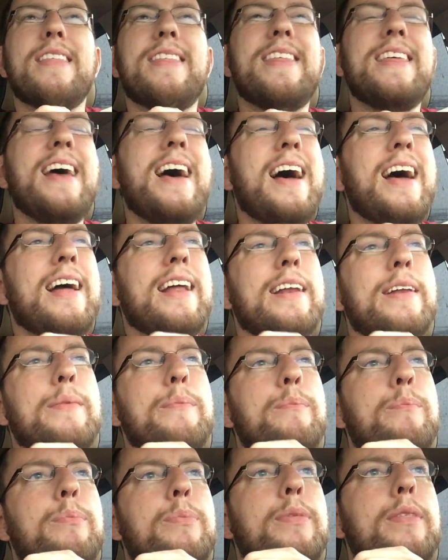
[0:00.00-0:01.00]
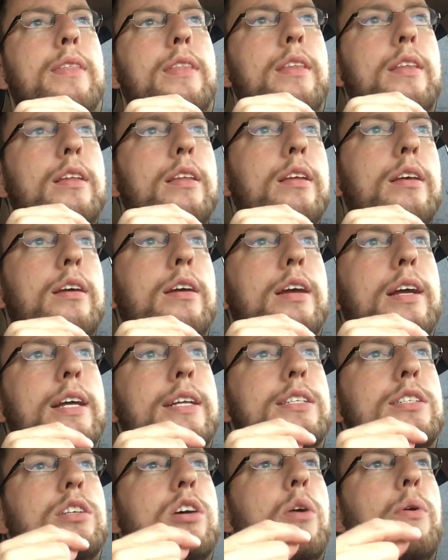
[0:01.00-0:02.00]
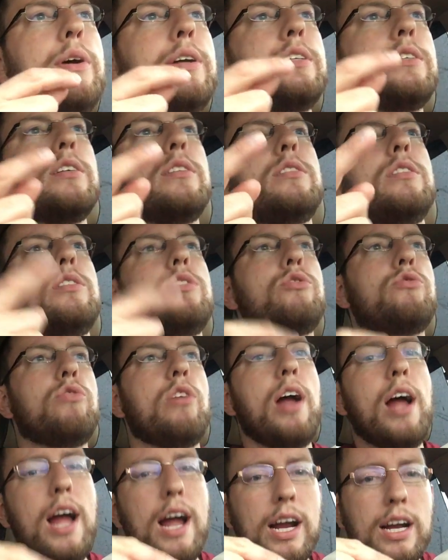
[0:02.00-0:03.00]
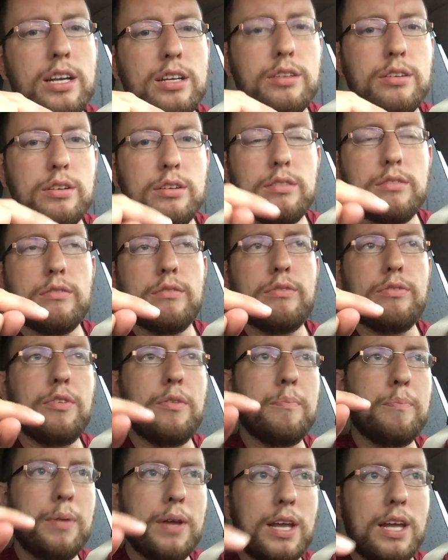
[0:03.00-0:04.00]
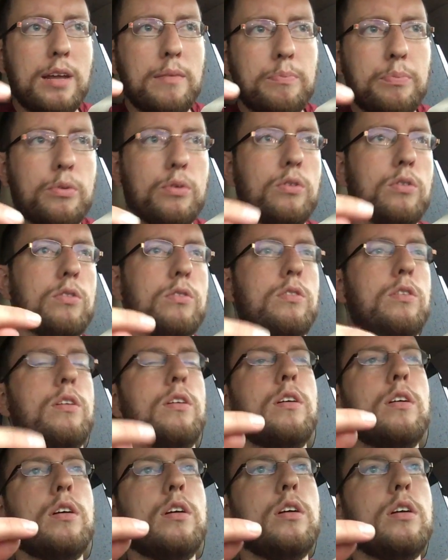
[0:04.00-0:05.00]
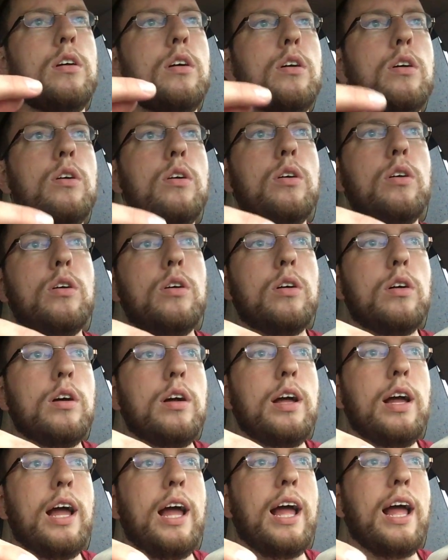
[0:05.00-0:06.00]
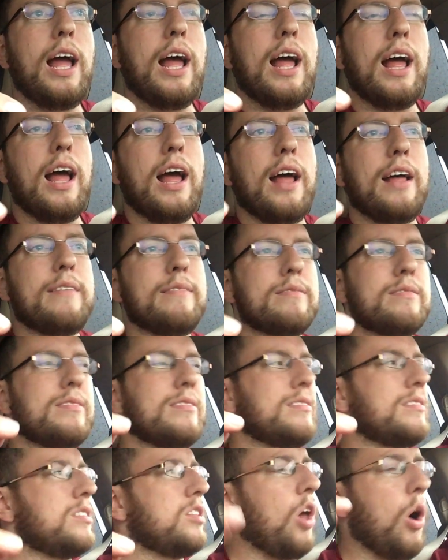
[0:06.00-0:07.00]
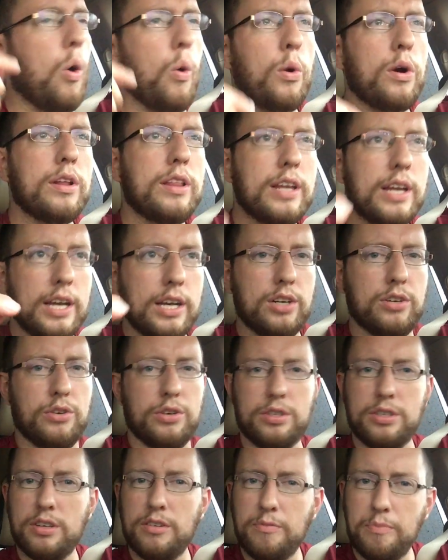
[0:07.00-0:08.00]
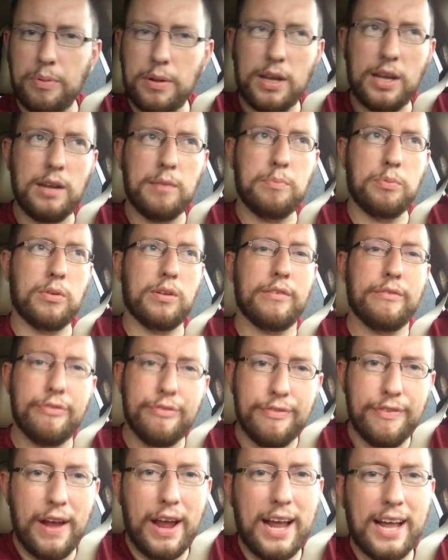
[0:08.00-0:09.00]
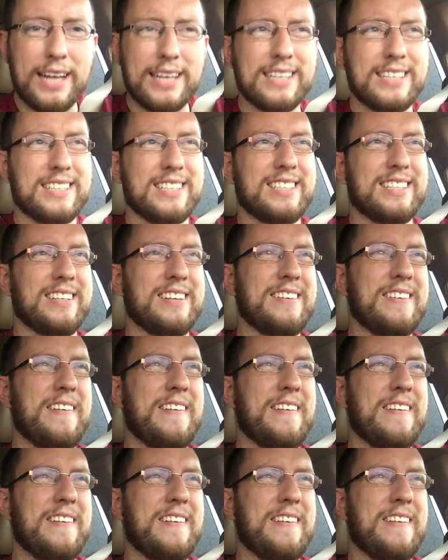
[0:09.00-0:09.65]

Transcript: that it's going to detract from people and, and lower the interest of people and fans